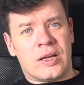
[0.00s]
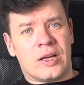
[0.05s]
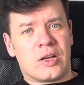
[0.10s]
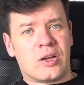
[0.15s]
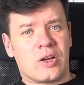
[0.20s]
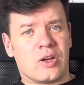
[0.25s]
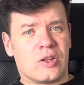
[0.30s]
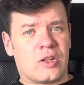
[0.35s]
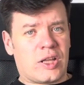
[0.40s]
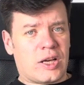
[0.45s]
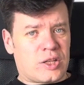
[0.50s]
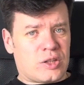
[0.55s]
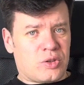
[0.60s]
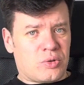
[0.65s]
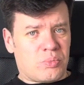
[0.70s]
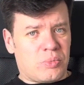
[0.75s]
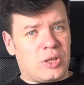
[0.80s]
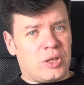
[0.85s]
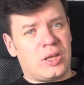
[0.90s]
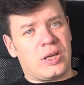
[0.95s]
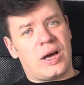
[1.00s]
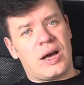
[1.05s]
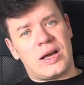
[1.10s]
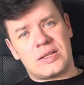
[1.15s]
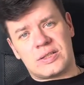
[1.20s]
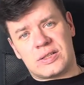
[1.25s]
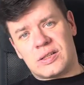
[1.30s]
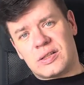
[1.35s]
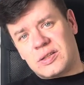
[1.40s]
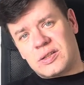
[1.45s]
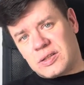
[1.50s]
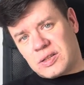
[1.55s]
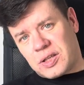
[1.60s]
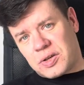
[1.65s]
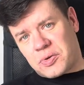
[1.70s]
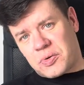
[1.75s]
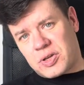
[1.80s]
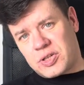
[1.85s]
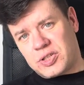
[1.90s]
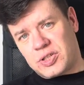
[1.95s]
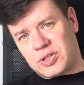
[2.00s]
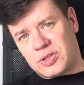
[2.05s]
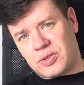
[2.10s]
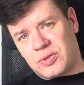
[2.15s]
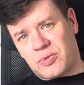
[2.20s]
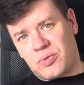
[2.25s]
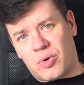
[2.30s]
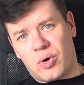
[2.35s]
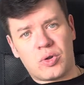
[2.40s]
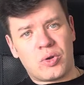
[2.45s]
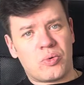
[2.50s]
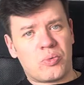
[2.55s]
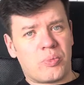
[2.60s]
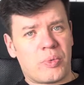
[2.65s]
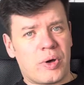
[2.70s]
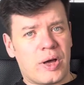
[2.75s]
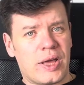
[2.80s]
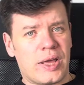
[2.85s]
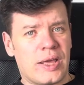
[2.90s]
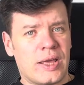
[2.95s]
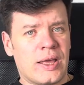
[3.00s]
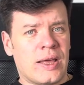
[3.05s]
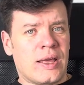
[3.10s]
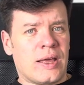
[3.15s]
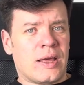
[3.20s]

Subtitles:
connect to me, ask the question, follow my